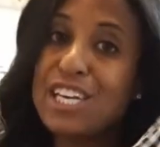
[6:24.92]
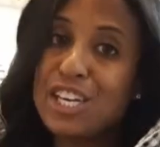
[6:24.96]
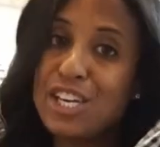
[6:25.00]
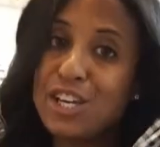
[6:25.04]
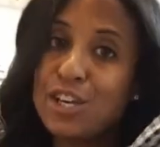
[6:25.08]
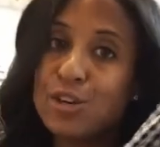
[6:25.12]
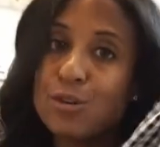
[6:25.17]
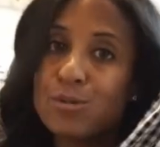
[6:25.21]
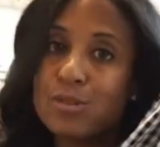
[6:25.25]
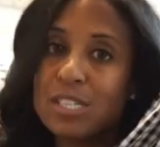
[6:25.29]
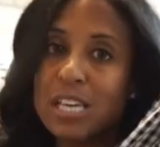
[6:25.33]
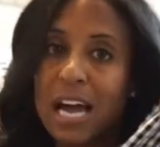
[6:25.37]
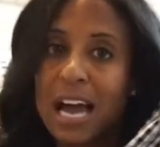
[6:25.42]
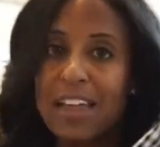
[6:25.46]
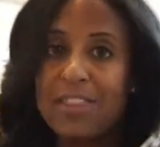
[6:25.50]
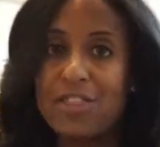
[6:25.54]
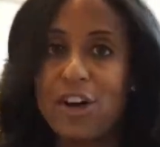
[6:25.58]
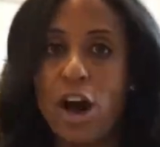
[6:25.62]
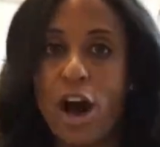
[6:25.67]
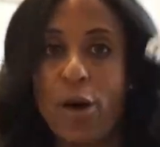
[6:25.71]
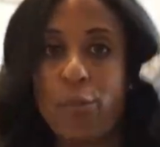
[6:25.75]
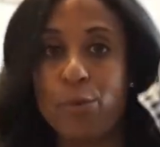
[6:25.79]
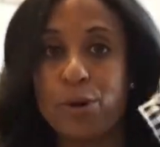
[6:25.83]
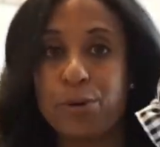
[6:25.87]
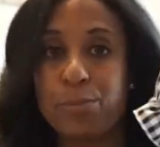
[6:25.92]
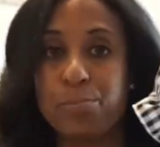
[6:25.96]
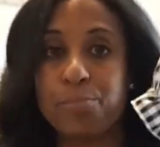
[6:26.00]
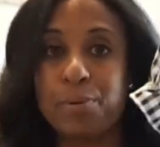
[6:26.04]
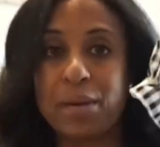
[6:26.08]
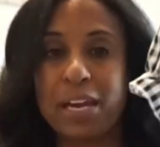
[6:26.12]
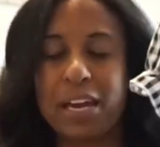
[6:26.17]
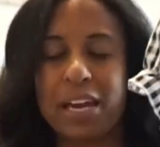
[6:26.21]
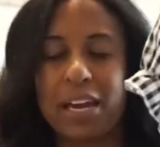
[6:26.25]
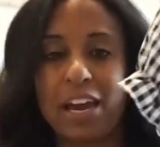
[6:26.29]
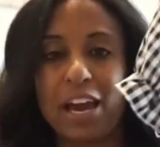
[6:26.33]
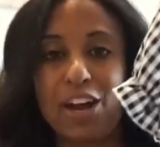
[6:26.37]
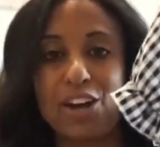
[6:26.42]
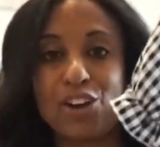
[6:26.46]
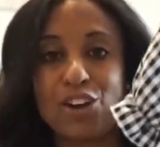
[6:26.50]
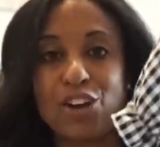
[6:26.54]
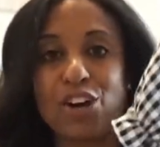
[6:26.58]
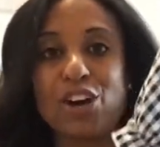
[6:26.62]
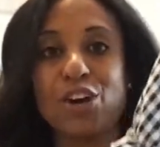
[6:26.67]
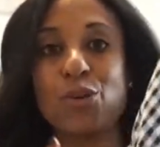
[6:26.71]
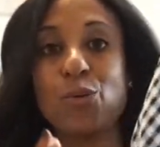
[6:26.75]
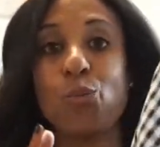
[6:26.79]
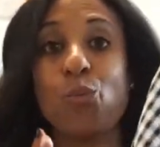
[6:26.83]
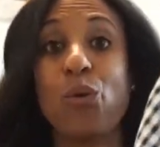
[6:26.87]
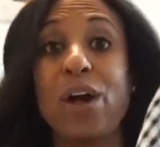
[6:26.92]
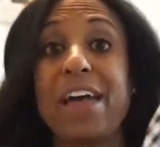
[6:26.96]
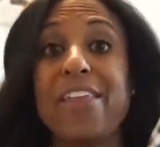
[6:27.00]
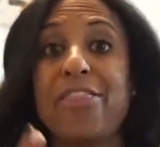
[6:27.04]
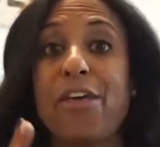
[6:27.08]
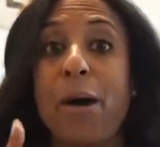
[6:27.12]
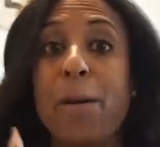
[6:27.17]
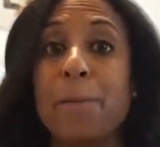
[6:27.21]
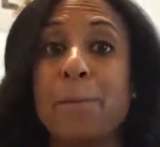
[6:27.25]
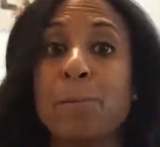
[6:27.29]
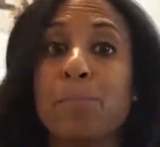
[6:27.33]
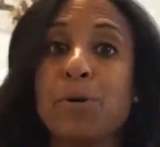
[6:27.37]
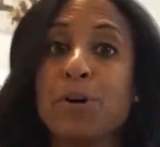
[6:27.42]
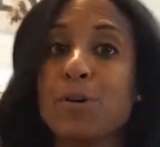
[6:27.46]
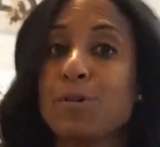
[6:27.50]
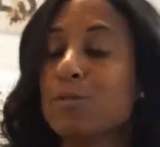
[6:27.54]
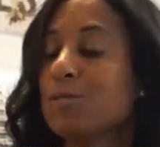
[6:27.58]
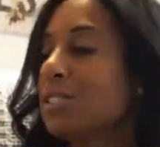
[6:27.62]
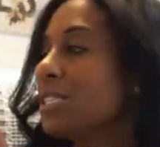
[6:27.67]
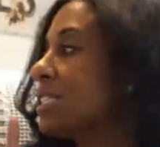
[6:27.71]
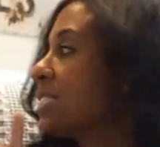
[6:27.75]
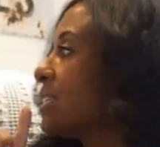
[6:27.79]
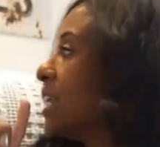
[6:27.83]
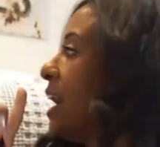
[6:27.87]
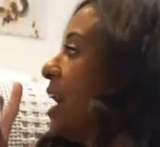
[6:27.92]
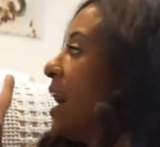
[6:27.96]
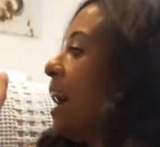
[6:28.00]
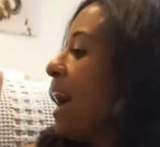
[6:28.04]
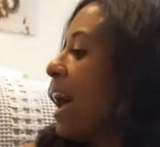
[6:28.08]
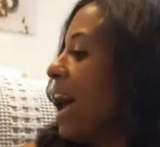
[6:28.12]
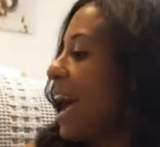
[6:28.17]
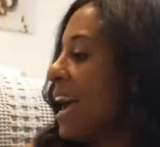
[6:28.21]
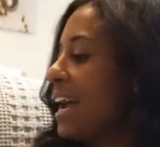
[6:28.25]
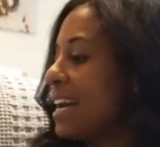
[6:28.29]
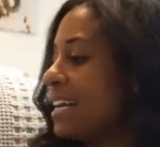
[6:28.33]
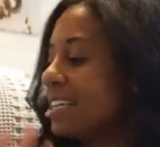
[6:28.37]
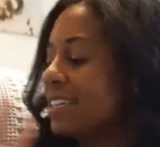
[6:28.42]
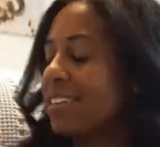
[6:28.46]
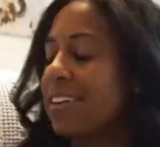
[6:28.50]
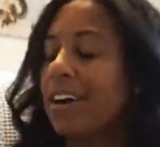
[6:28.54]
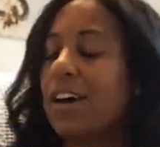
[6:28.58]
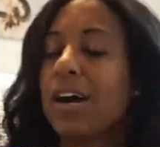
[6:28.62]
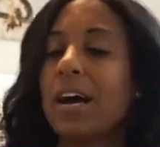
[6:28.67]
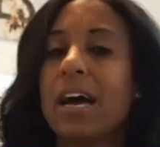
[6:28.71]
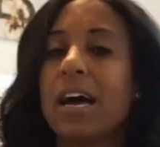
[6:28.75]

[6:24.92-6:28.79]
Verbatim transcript: cute, I thought would be good with boots. And